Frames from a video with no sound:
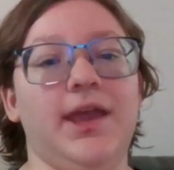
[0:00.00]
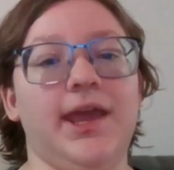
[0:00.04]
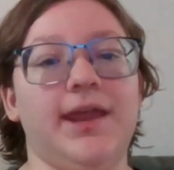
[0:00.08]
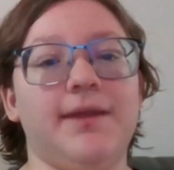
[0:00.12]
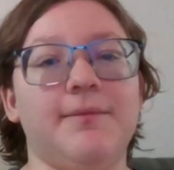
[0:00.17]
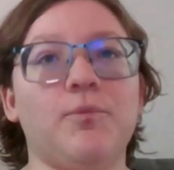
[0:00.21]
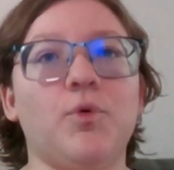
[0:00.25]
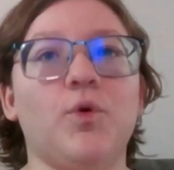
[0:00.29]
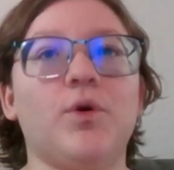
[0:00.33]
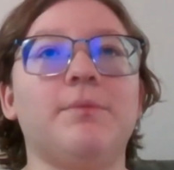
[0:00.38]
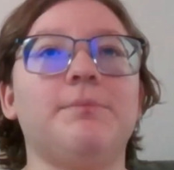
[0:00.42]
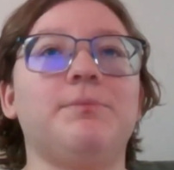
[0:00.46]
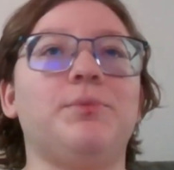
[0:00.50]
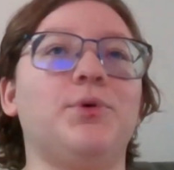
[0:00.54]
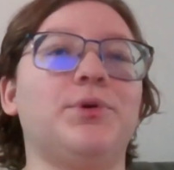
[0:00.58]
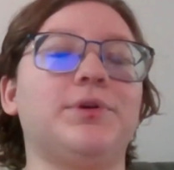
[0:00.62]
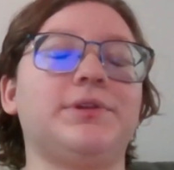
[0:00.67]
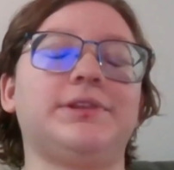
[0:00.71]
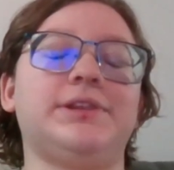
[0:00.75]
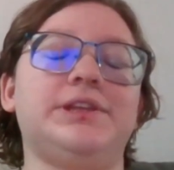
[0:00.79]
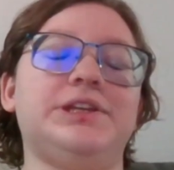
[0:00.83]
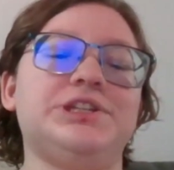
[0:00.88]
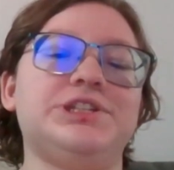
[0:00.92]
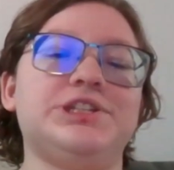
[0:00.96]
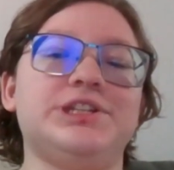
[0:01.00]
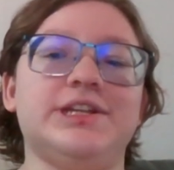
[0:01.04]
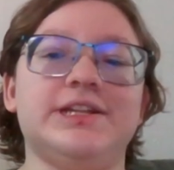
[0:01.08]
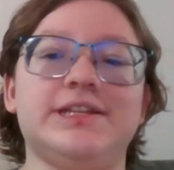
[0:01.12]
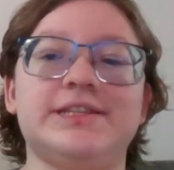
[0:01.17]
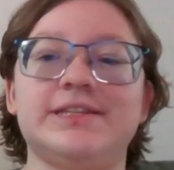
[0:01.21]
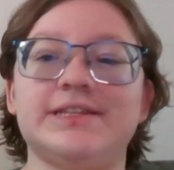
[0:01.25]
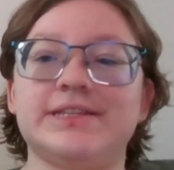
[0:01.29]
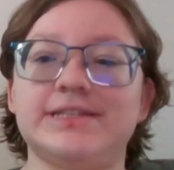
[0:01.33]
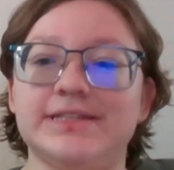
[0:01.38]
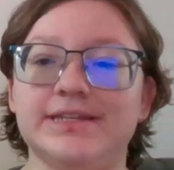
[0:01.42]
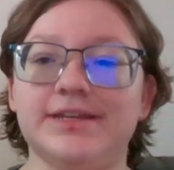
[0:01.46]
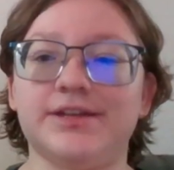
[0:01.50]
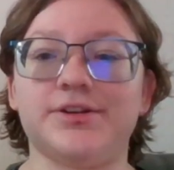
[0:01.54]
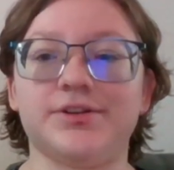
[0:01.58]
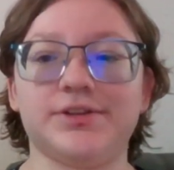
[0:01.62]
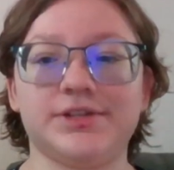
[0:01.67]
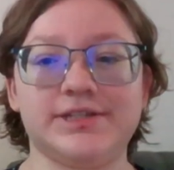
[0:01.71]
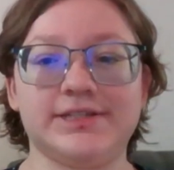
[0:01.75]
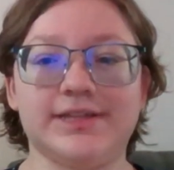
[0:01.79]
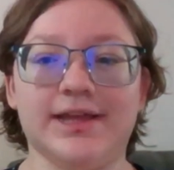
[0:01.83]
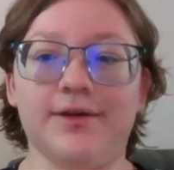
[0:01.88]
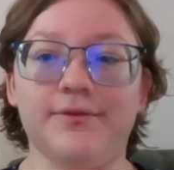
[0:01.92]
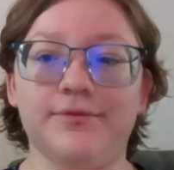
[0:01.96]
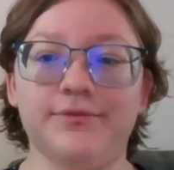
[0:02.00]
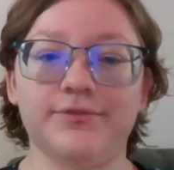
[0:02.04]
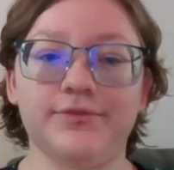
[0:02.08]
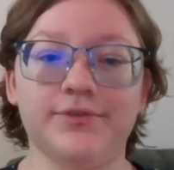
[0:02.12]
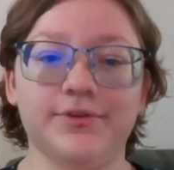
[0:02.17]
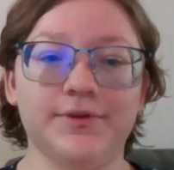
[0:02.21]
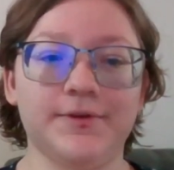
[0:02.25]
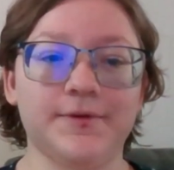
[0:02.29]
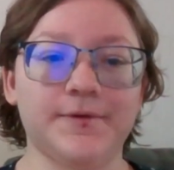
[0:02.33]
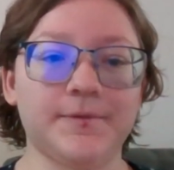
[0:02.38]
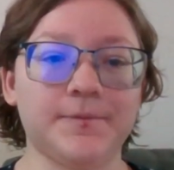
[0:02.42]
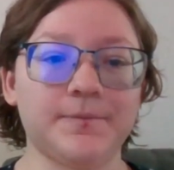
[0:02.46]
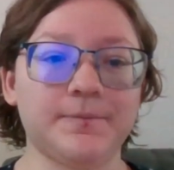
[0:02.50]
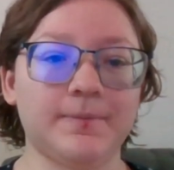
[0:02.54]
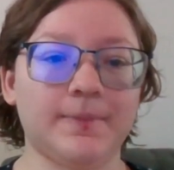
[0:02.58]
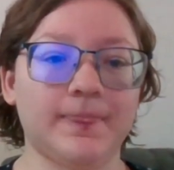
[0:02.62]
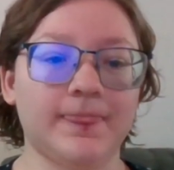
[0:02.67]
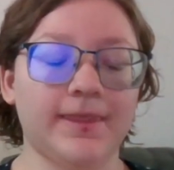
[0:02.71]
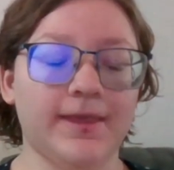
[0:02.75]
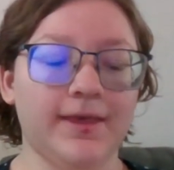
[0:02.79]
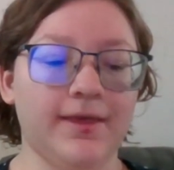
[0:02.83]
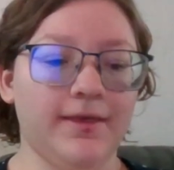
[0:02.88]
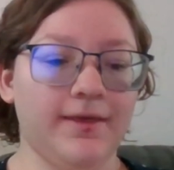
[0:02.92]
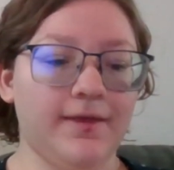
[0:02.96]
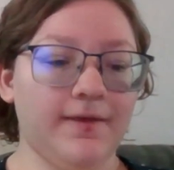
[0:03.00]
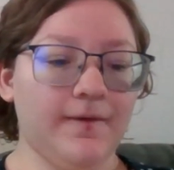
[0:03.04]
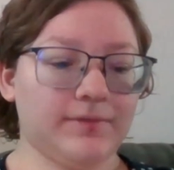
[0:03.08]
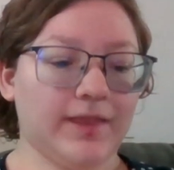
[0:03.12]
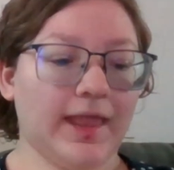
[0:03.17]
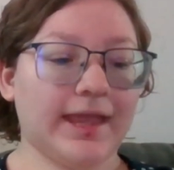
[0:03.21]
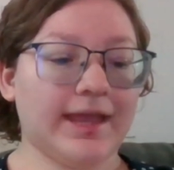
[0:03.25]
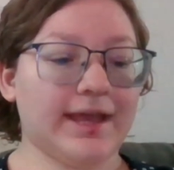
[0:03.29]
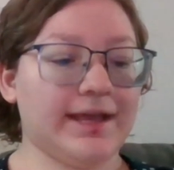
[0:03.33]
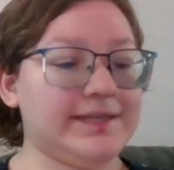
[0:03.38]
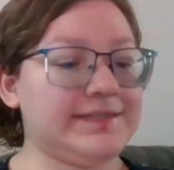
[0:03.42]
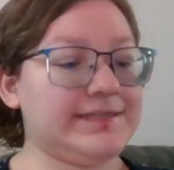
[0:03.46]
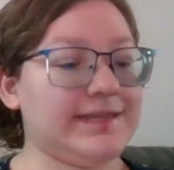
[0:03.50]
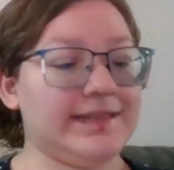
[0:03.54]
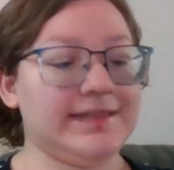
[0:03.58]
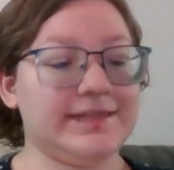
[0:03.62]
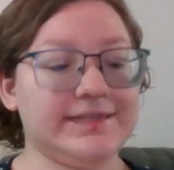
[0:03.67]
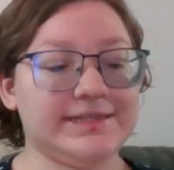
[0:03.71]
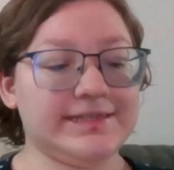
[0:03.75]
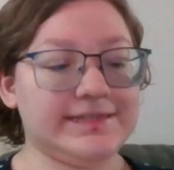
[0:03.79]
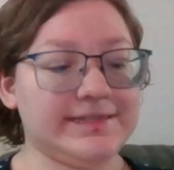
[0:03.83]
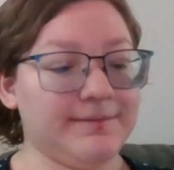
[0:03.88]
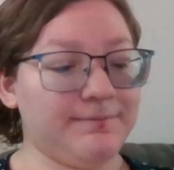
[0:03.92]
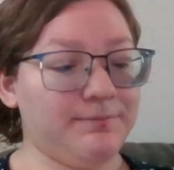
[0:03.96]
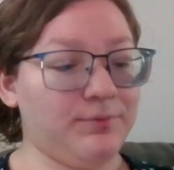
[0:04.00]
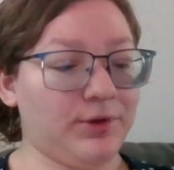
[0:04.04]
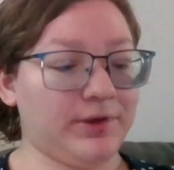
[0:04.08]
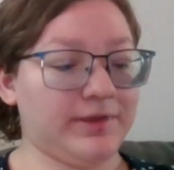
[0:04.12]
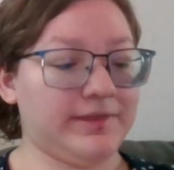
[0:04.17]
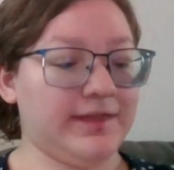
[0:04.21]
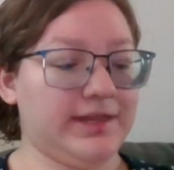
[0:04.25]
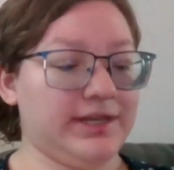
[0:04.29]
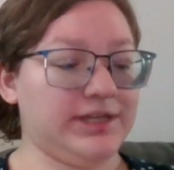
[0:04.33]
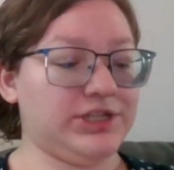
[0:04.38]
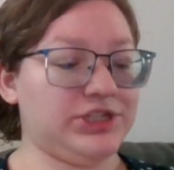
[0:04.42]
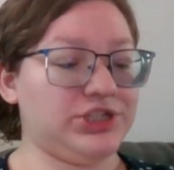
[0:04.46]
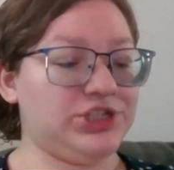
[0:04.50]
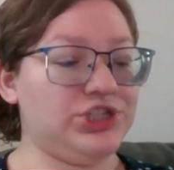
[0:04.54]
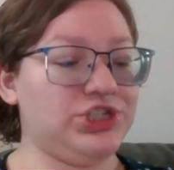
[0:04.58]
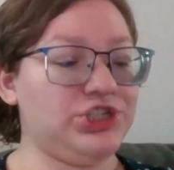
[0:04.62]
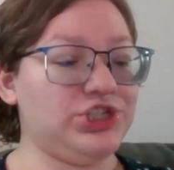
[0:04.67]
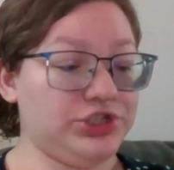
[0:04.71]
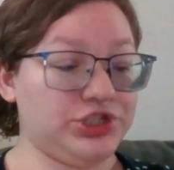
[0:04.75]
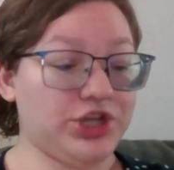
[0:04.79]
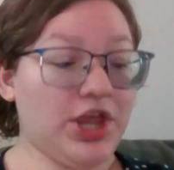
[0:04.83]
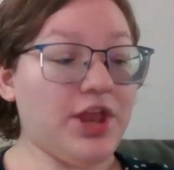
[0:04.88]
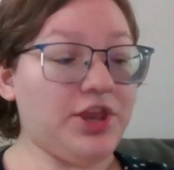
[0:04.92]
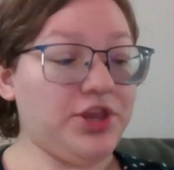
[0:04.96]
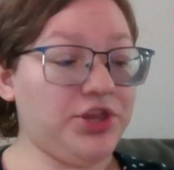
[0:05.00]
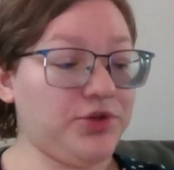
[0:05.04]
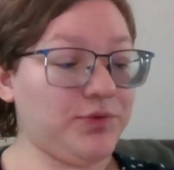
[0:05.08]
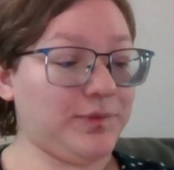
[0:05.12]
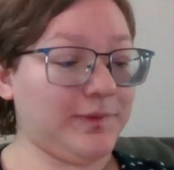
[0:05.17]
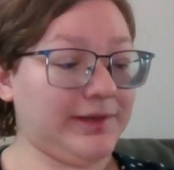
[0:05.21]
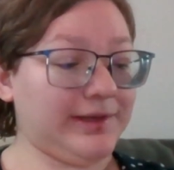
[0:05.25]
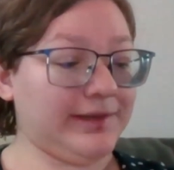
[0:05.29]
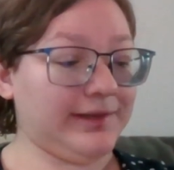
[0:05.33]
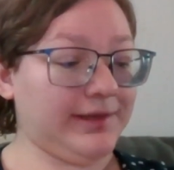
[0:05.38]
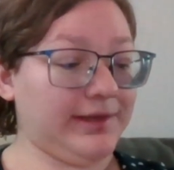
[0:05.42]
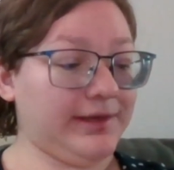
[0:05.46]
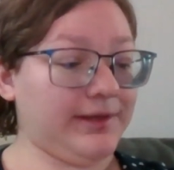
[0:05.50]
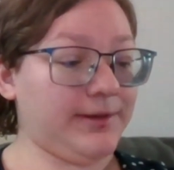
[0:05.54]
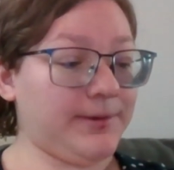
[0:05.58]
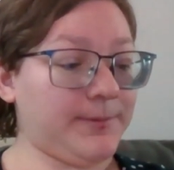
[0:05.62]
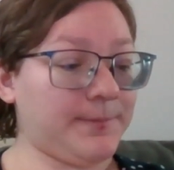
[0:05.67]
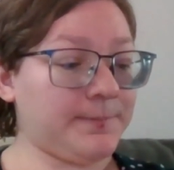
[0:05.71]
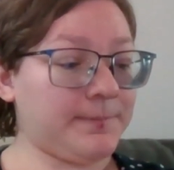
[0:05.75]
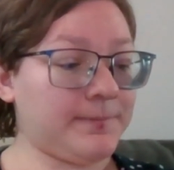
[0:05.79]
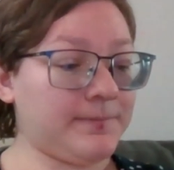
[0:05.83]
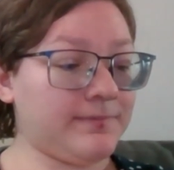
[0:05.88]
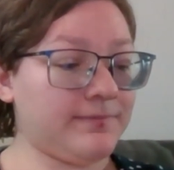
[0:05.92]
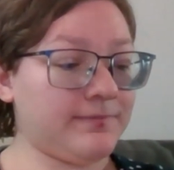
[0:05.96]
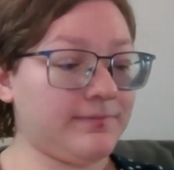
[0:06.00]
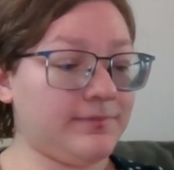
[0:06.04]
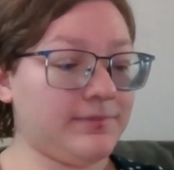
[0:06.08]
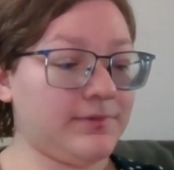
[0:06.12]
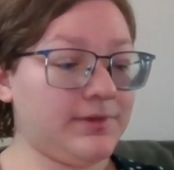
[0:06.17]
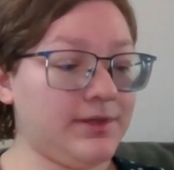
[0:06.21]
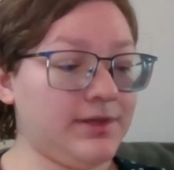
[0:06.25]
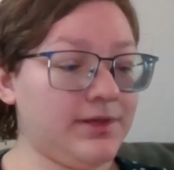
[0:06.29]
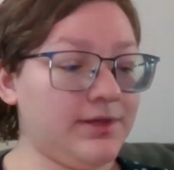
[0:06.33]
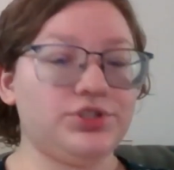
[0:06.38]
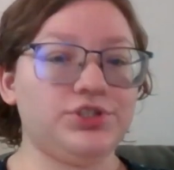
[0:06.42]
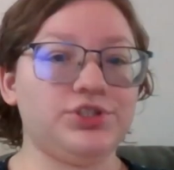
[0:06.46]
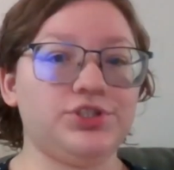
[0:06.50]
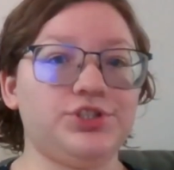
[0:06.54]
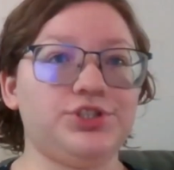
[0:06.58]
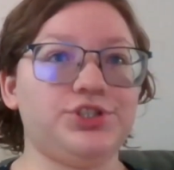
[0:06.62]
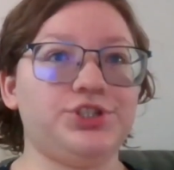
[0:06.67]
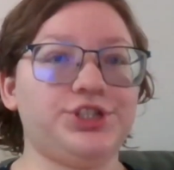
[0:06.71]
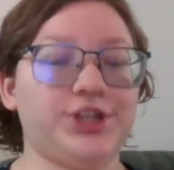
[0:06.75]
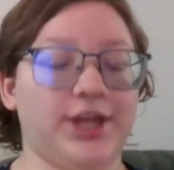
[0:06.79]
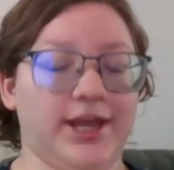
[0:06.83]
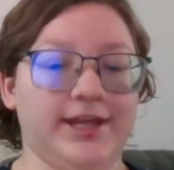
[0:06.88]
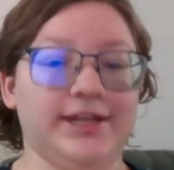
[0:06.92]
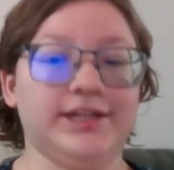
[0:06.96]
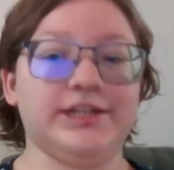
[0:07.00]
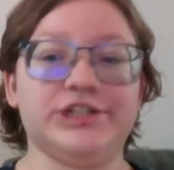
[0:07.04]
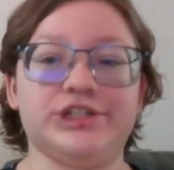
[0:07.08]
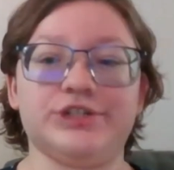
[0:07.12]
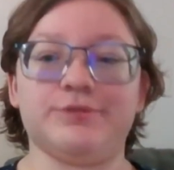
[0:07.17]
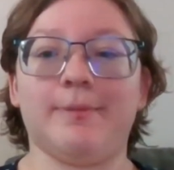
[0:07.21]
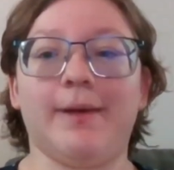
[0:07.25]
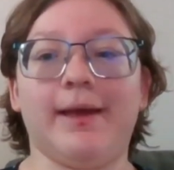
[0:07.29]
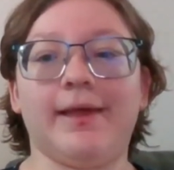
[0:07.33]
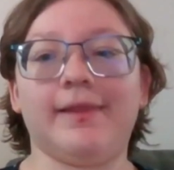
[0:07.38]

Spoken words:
And more importantly, she needs to see it herself. Like I said, this is a book that has genuinely changed